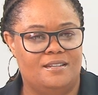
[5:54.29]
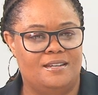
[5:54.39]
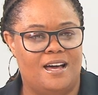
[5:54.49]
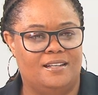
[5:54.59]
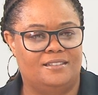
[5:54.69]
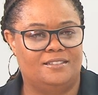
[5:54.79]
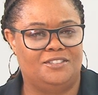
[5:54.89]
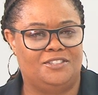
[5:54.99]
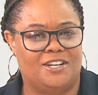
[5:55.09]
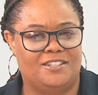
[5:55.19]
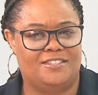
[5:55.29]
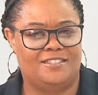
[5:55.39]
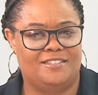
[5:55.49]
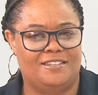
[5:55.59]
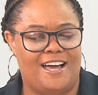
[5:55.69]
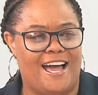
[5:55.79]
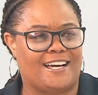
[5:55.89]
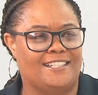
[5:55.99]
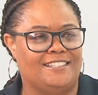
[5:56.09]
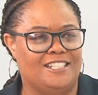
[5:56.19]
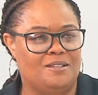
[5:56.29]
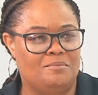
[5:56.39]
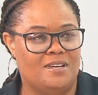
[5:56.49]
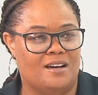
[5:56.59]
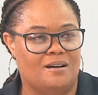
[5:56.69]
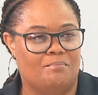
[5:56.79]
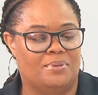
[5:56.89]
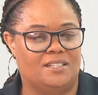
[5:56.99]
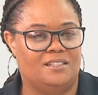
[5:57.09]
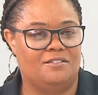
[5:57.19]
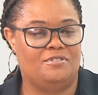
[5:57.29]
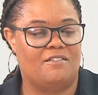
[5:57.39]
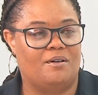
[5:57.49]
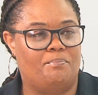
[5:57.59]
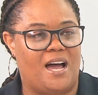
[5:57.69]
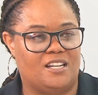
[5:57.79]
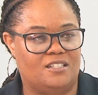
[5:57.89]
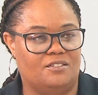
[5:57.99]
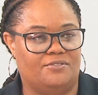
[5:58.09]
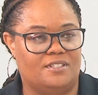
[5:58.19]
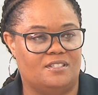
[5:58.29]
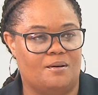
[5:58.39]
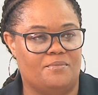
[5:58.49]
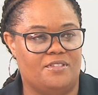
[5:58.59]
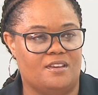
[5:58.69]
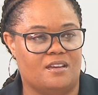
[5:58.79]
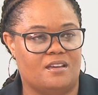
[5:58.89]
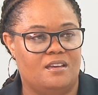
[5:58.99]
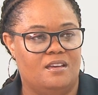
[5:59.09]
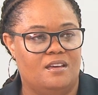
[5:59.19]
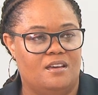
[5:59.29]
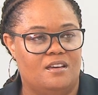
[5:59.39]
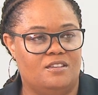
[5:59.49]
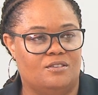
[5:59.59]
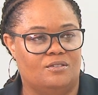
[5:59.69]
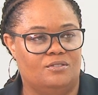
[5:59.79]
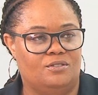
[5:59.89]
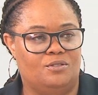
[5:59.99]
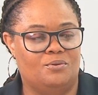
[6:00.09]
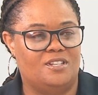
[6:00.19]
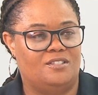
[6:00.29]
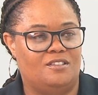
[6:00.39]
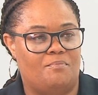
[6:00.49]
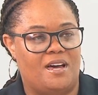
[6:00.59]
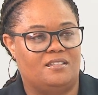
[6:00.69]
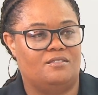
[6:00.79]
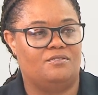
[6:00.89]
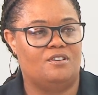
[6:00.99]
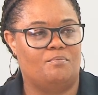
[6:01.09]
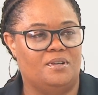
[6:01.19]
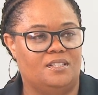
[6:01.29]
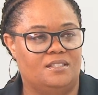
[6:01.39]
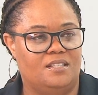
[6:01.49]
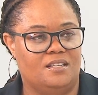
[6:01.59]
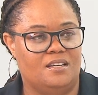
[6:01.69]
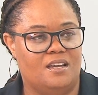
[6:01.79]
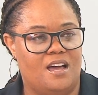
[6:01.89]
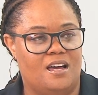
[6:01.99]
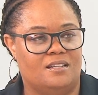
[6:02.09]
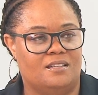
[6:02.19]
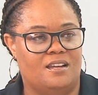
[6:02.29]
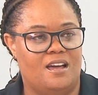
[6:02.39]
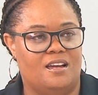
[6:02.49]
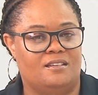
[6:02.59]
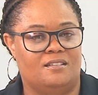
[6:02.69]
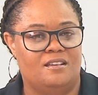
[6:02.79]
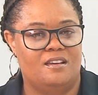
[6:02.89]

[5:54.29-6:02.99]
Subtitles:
Not just academia, but if you have a passion for something, you know, do it to the best of your ability, and